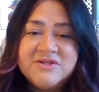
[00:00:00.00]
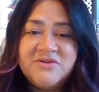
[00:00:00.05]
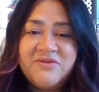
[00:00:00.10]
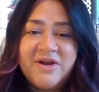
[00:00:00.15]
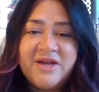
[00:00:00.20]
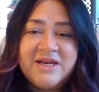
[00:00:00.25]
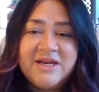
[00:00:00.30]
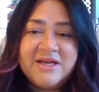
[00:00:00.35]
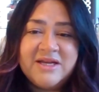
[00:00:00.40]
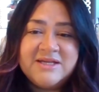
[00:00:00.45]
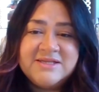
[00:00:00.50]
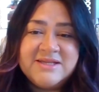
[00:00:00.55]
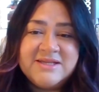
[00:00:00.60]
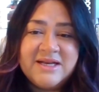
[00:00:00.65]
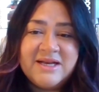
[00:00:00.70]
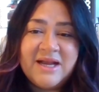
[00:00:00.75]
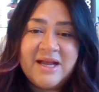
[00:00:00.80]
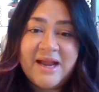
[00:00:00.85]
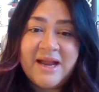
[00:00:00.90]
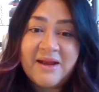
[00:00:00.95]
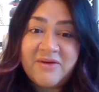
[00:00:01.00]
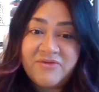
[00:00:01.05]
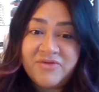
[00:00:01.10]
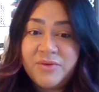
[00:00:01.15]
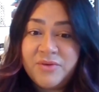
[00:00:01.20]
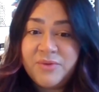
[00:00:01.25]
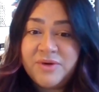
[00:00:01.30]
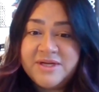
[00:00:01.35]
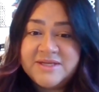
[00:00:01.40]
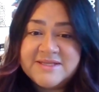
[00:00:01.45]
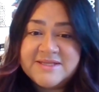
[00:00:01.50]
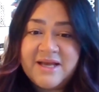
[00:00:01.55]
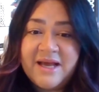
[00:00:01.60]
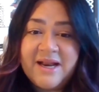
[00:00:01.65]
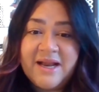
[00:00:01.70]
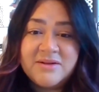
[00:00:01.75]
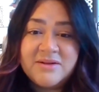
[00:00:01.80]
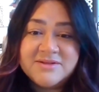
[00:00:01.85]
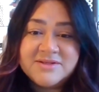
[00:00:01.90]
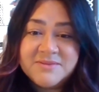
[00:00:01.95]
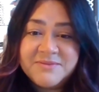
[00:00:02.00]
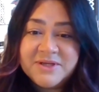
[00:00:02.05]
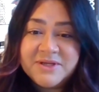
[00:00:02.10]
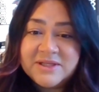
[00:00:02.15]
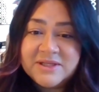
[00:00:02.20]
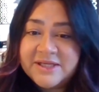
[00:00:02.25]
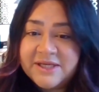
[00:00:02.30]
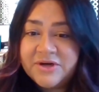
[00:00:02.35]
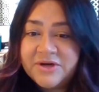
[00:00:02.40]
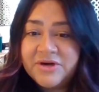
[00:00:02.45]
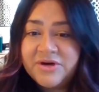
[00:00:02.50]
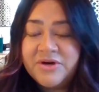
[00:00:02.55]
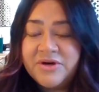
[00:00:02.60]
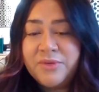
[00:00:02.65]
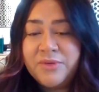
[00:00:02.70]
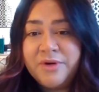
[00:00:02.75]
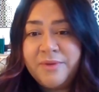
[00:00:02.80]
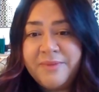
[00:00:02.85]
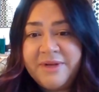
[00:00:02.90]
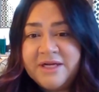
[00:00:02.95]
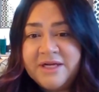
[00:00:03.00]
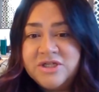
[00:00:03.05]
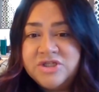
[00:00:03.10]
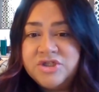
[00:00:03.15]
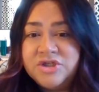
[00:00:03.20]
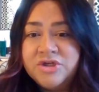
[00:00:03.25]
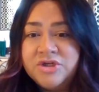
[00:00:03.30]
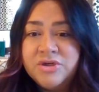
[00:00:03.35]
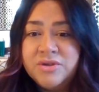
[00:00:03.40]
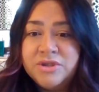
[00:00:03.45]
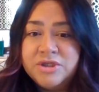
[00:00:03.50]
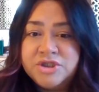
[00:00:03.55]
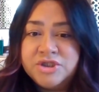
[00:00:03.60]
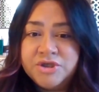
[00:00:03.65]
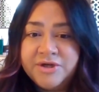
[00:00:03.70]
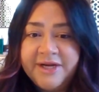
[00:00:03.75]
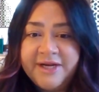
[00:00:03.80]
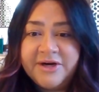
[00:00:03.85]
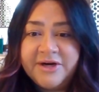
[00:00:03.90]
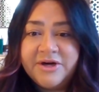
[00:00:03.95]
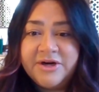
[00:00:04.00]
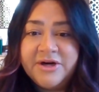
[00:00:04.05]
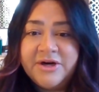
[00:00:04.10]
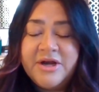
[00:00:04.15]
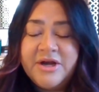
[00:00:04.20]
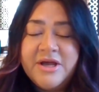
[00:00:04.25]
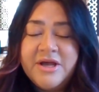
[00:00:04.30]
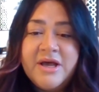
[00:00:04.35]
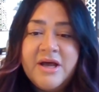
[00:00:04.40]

to recognize that not everyone is cut out to be a leader or a manager or a trainer.